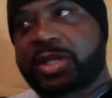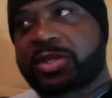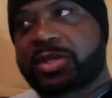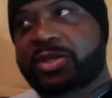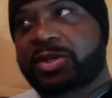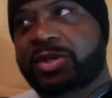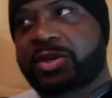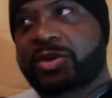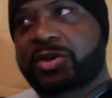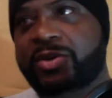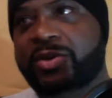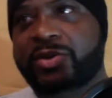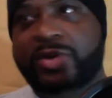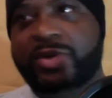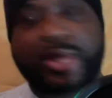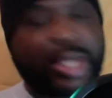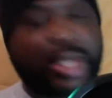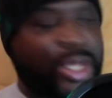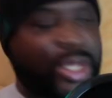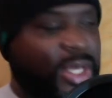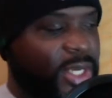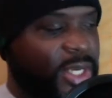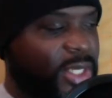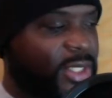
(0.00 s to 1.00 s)
So
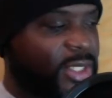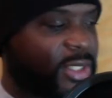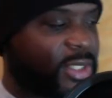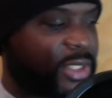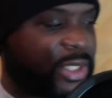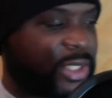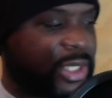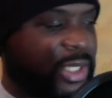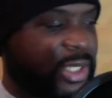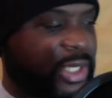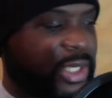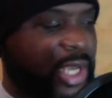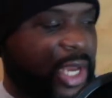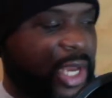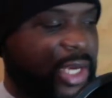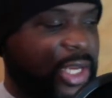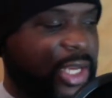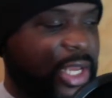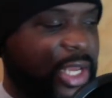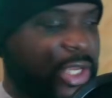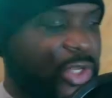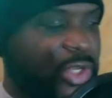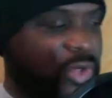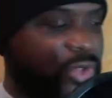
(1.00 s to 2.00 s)
it's kind of
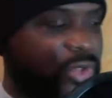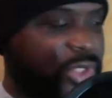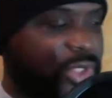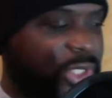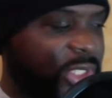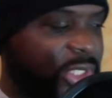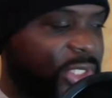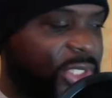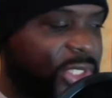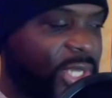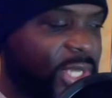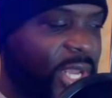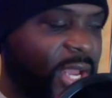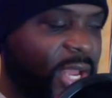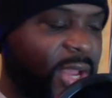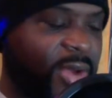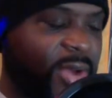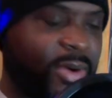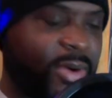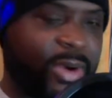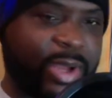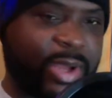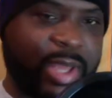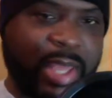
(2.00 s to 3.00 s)
like useless
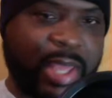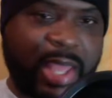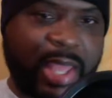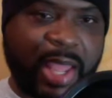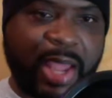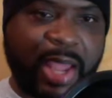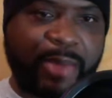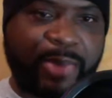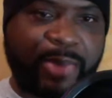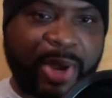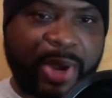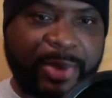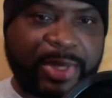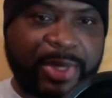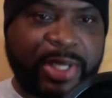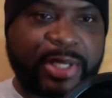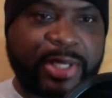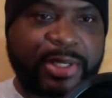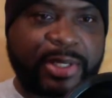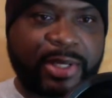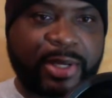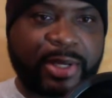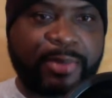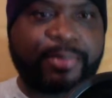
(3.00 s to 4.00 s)
now. I'll probably
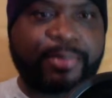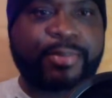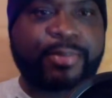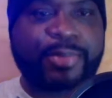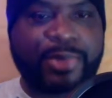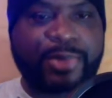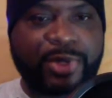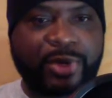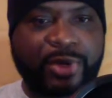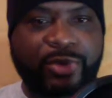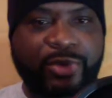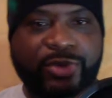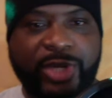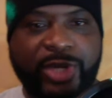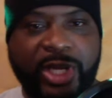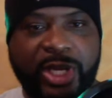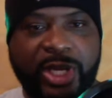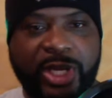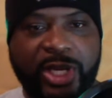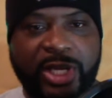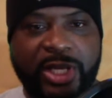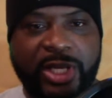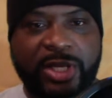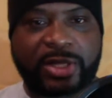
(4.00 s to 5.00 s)
end up
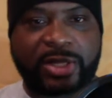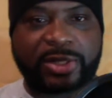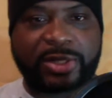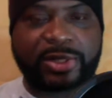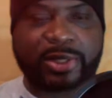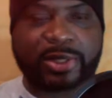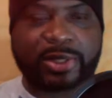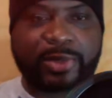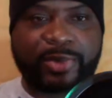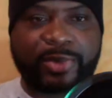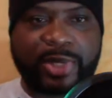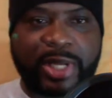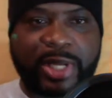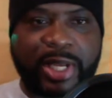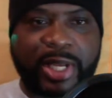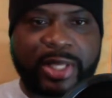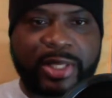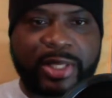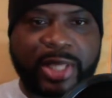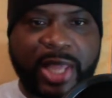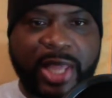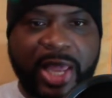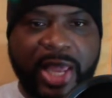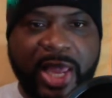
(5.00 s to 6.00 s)
donating it or something like
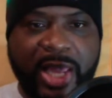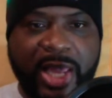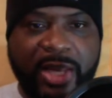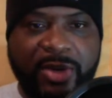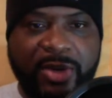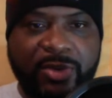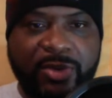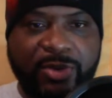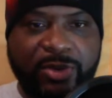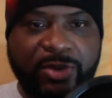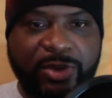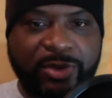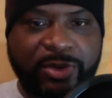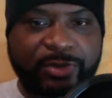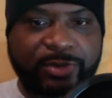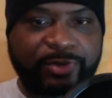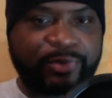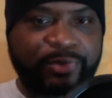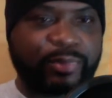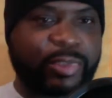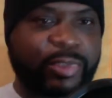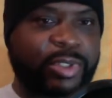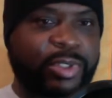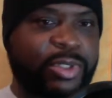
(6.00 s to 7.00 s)
that, or
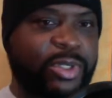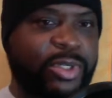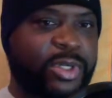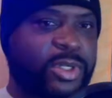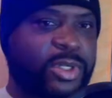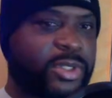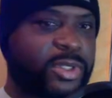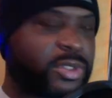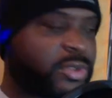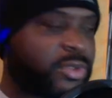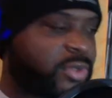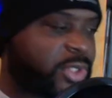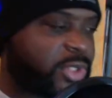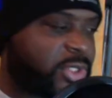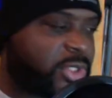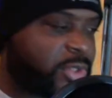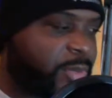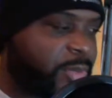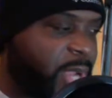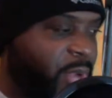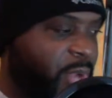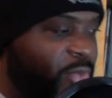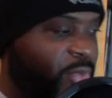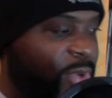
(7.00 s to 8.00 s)
should
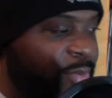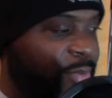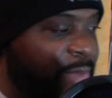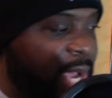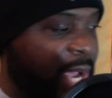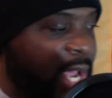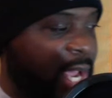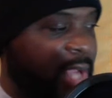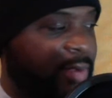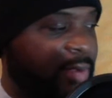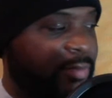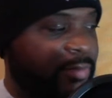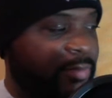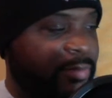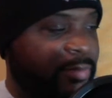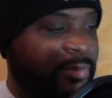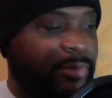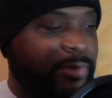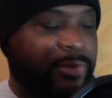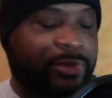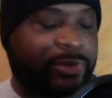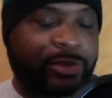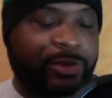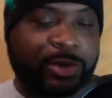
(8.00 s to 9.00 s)
somebody want to buy it
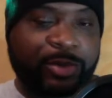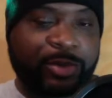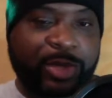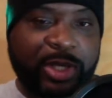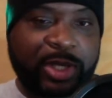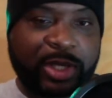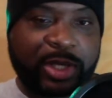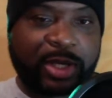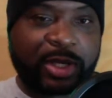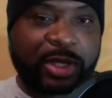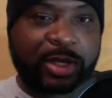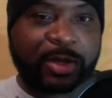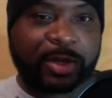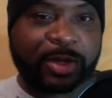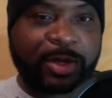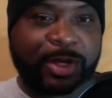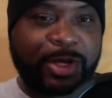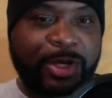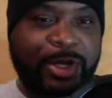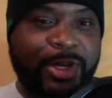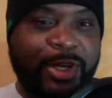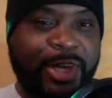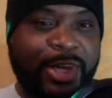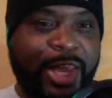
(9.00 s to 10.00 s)
from me
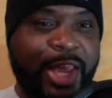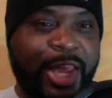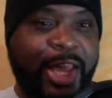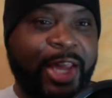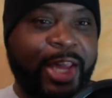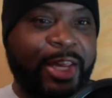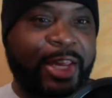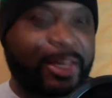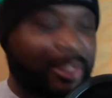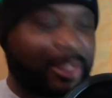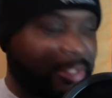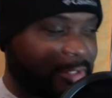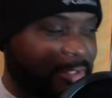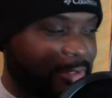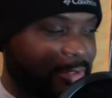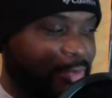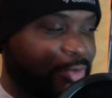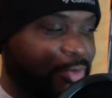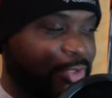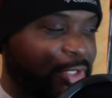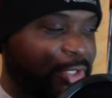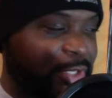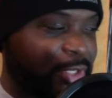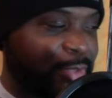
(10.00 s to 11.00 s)
online, and so
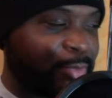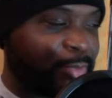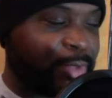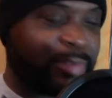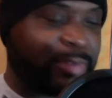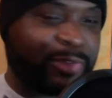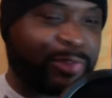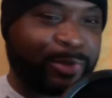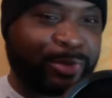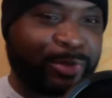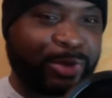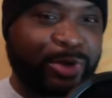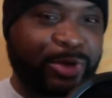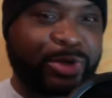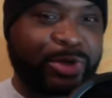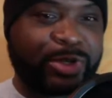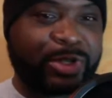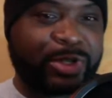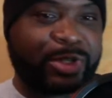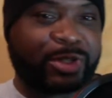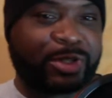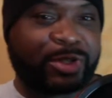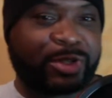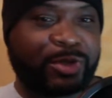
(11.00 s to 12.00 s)
it'd be for
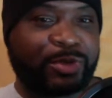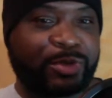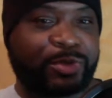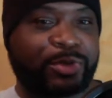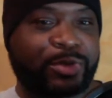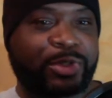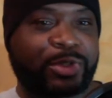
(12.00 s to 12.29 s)
purchase too.